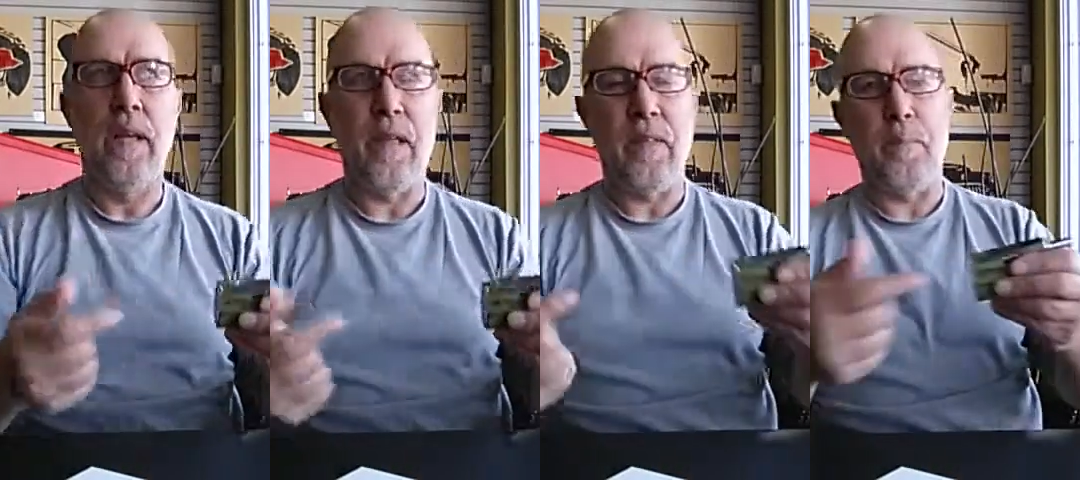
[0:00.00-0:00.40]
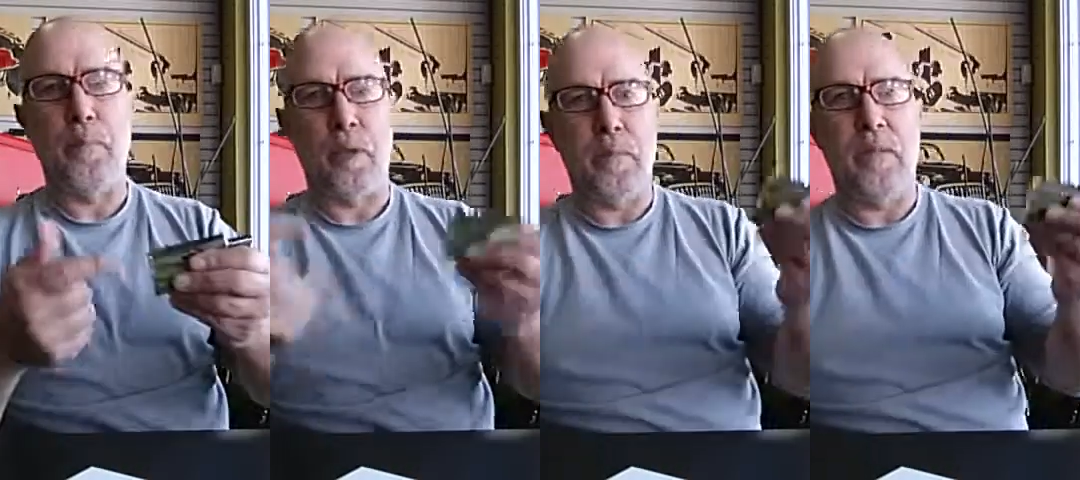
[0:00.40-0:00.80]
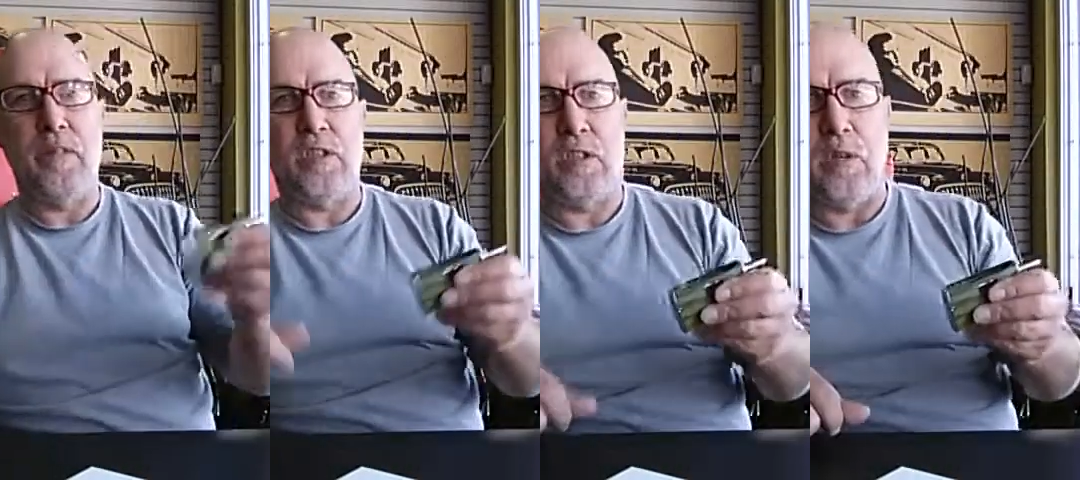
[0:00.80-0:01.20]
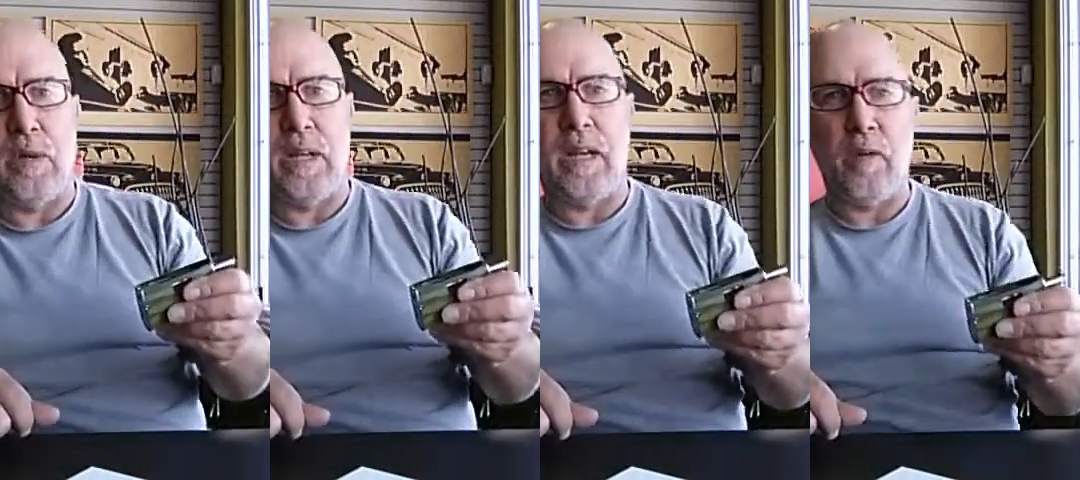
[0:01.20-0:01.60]
and then put the BVC
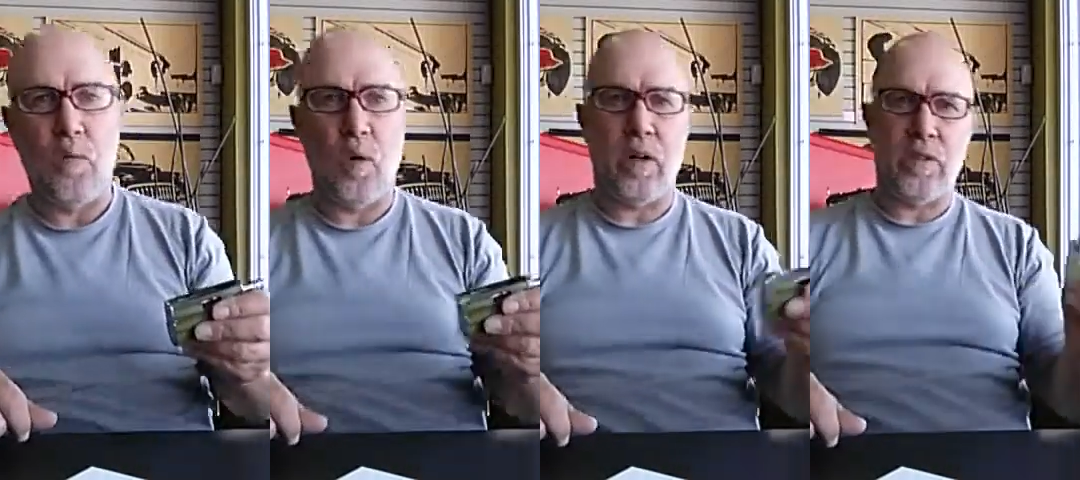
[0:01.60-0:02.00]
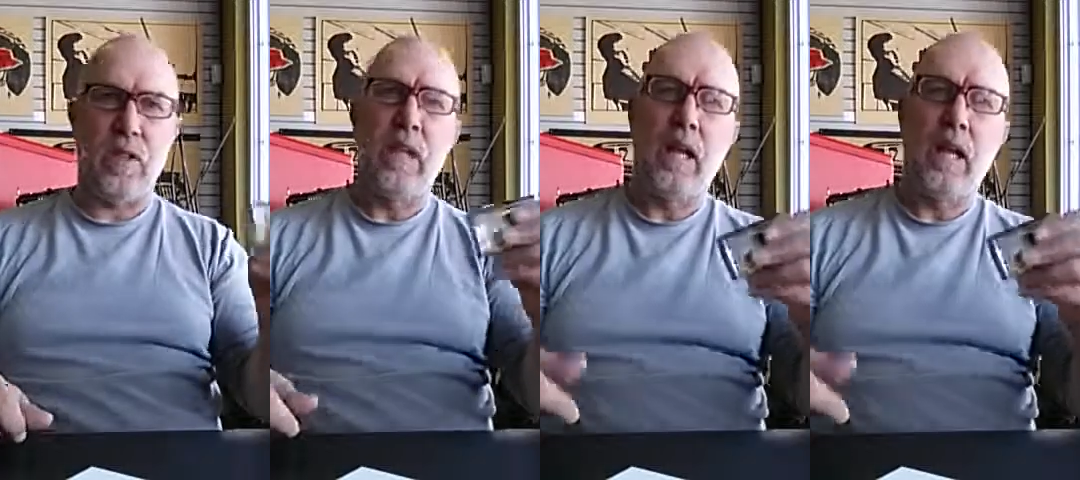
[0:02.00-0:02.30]
coil in, and it works.